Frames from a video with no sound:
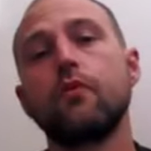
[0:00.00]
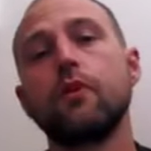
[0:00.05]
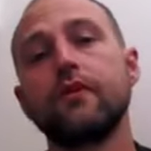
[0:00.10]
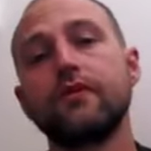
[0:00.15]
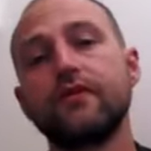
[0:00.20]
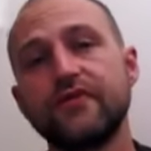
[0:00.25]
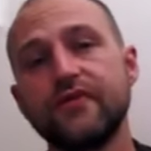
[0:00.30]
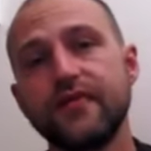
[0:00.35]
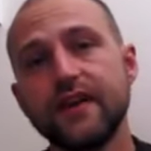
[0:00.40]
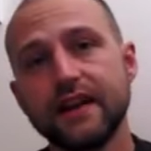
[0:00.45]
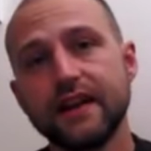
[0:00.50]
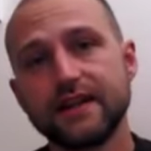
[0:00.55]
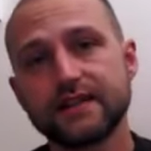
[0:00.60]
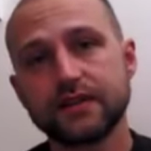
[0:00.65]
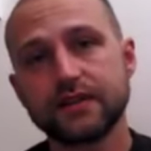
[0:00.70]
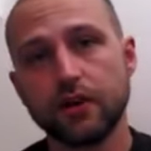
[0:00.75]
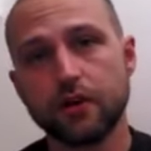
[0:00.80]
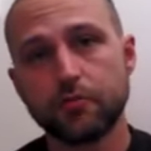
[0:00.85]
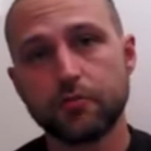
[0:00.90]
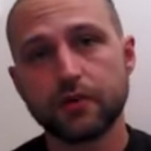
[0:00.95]
will fill
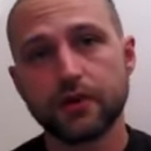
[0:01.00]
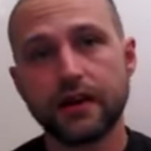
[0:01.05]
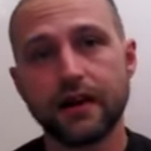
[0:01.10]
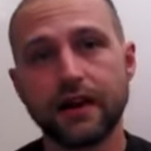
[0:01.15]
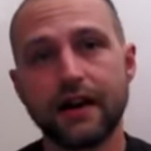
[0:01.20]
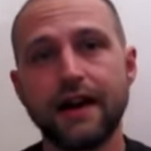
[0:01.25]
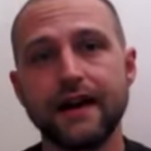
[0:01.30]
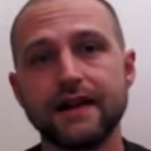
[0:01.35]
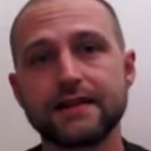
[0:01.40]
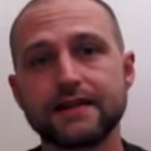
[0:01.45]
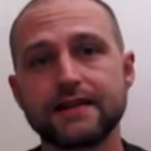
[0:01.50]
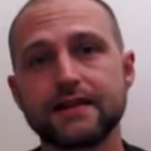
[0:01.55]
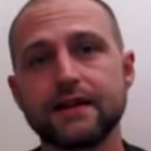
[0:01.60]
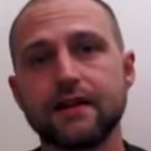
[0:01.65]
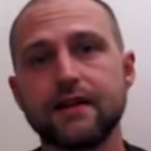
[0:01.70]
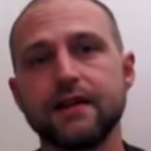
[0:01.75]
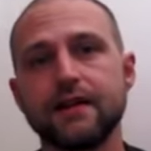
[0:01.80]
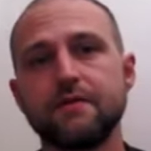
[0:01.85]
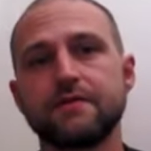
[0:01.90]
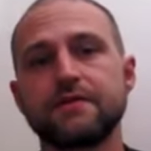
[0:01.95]
it up less
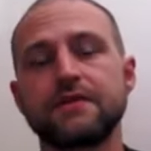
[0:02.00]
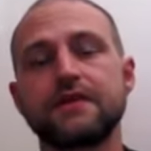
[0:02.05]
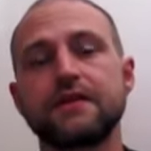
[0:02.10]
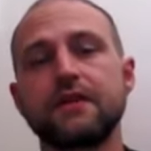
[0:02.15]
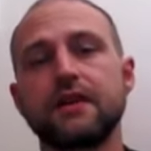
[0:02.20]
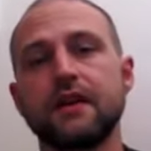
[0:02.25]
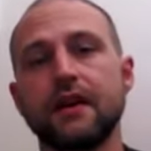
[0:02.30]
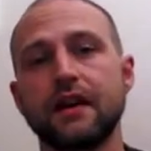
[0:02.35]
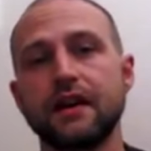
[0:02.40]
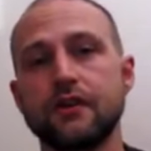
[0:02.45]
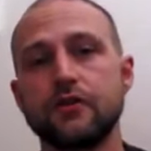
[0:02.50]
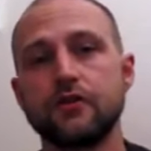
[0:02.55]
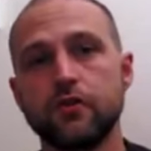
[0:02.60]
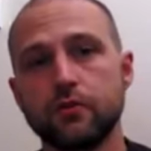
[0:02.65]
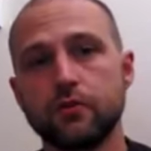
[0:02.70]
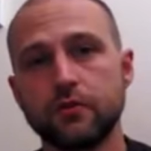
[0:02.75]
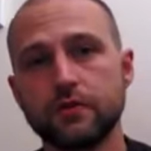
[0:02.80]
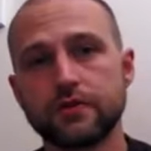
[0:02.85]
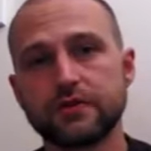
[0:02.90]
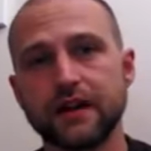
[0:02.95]
times than a
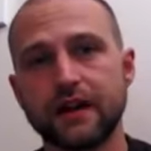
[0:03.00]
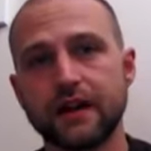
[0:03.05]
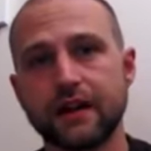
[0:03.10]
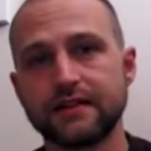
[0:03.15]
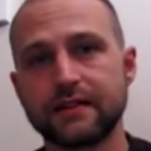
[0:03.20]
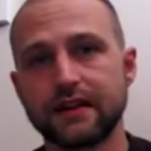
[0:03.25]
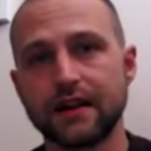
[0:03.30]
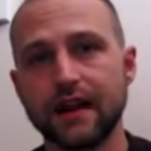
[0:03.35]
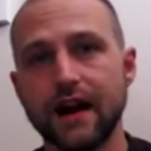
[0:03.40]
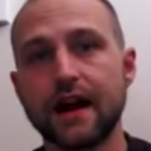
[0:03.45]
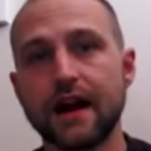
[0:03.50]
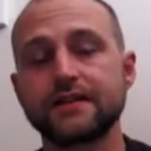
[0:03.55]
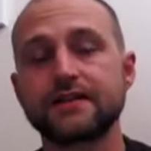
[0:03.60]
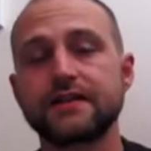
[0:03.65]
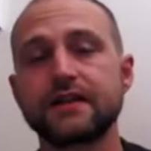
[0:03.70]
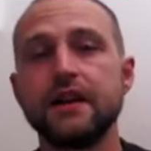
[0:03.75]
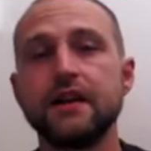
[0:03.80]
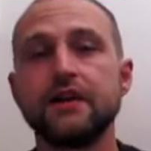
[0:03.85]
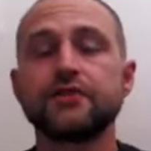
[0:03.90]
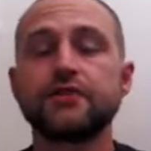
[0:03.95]
normal sized
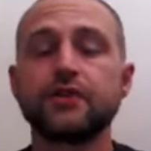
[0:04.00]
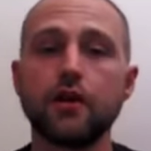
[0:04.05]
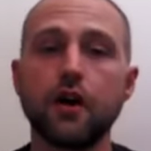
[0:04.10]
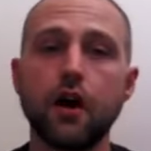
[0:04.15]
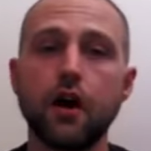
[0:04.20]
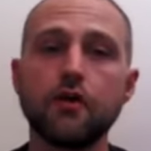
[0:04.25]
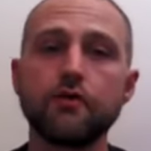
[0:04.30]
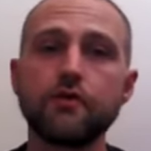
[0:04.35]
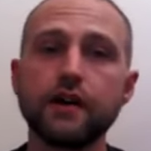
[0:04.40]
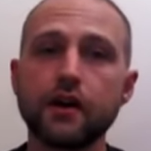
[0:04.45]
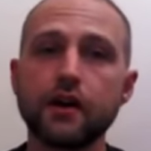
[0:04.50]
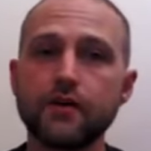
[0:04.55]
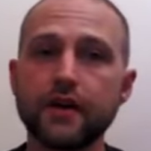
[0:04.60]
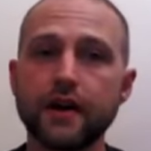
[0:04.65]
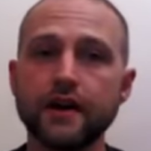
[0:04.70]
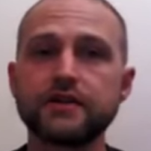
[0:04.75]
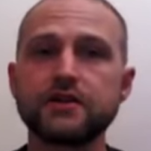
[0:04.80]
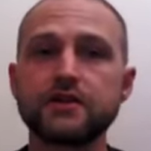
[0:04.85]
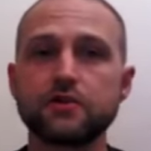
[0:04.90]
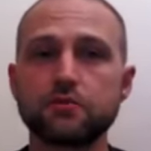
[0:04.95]
glass. So not only are
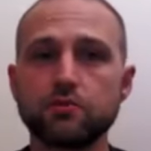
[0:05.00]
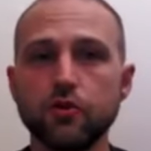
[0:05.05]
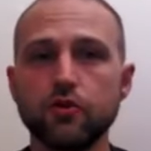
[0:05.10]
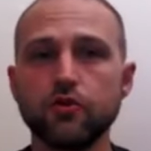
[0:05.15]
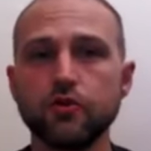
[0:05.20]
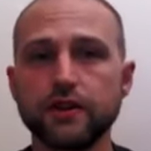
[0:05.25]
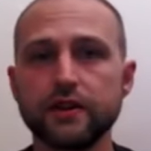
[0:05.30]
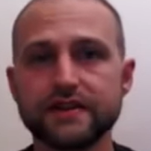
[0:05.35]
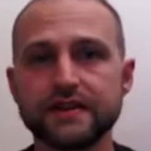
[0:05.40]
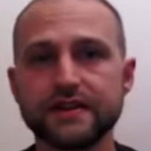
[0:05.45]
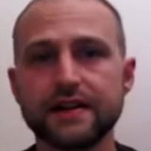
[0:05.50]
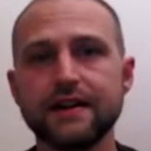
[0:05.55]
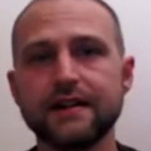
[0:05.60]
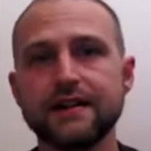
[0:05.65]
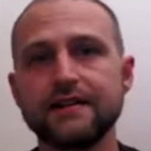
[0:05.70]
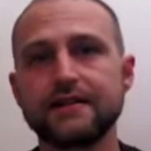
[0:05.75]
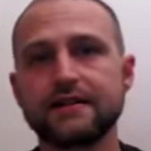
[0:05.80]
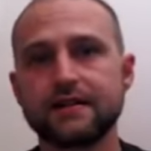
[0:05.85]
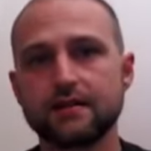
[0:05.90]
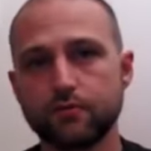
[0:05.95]
they smaller
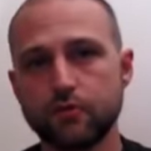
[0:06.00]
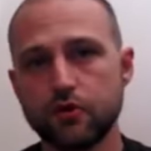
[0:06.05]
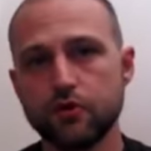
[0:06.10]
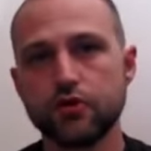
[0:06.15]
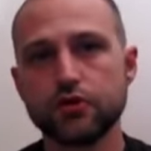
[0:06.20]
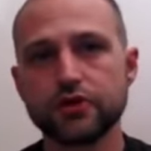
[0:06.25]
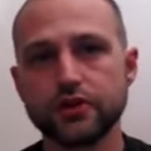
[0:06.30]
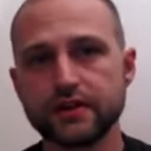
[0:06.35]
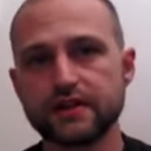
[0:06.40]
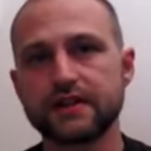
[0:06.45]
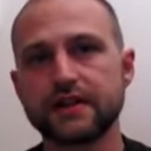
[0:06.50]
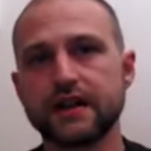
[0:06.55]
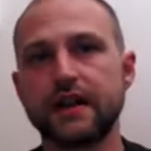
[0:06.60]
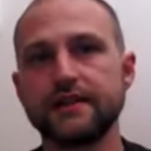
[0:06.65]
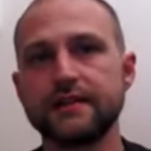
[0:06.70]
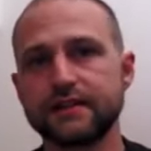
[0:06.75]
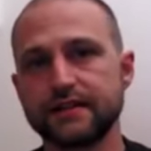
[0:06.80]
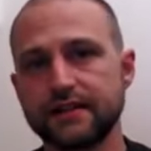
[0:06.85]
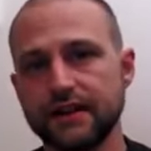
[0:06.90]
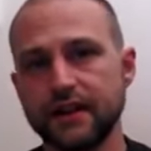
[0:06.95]
size portion
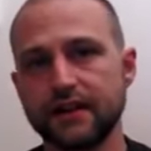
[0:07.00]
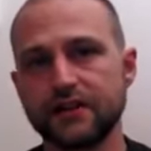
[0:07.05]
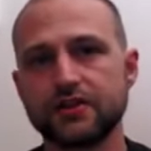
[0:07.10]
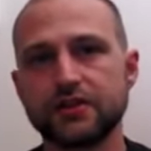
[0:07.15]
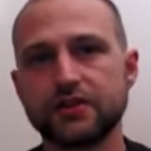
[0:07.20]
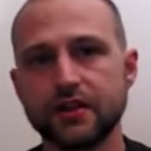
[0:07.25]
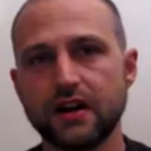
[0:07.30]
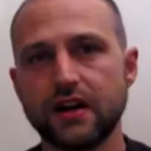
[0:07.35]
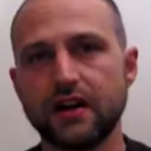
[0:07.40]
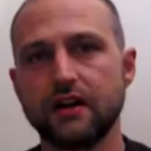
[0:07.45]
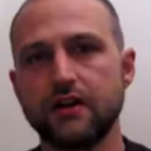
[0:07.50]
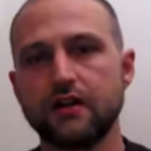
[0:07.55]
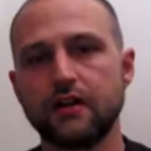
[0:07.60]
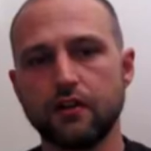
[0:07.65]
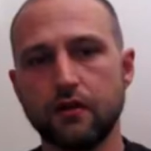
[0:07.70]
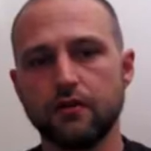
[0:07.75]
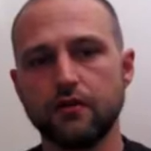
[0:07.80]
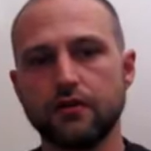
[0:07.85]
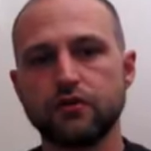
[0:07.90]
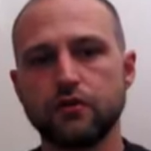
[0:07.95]
sizes in
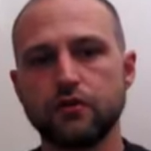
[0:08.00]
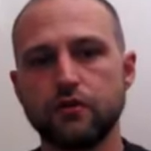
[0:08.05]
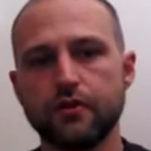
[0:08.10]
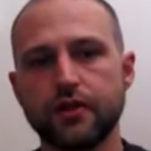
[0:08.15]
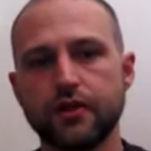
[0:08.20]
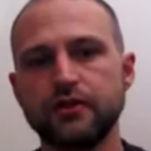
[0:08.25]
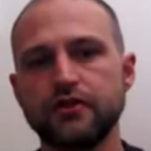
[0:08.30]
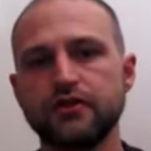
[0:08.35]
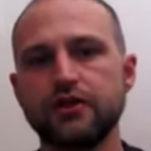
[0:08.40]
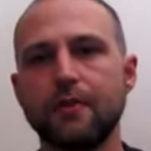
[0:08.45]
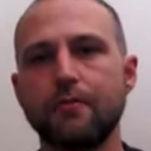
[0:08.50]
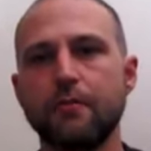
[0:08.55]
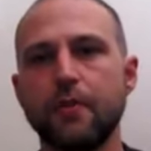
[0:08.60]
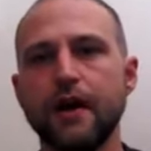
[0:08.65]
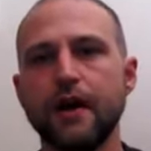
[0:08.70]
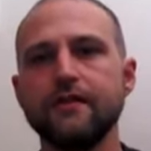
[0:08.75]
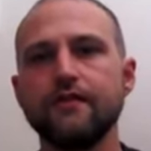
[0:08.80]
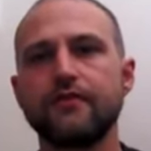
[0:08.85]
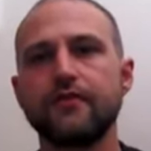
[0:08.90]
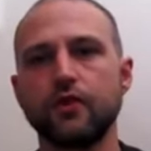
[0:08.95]
a tall thin
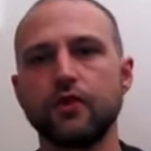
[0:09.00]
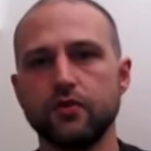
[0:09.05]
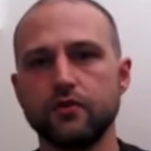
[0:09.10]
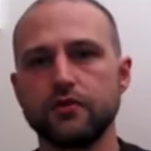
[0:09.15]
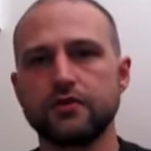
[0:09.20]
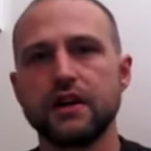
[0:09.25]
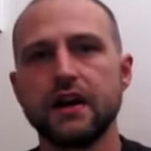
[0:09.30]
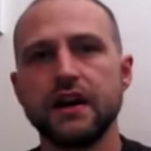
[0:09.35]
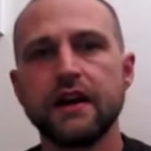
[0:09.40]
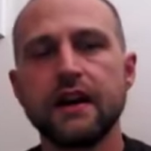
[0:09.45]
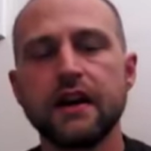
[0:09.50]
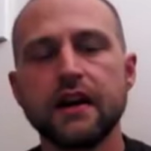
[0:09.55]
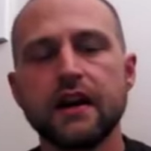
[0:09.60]
champagne flute,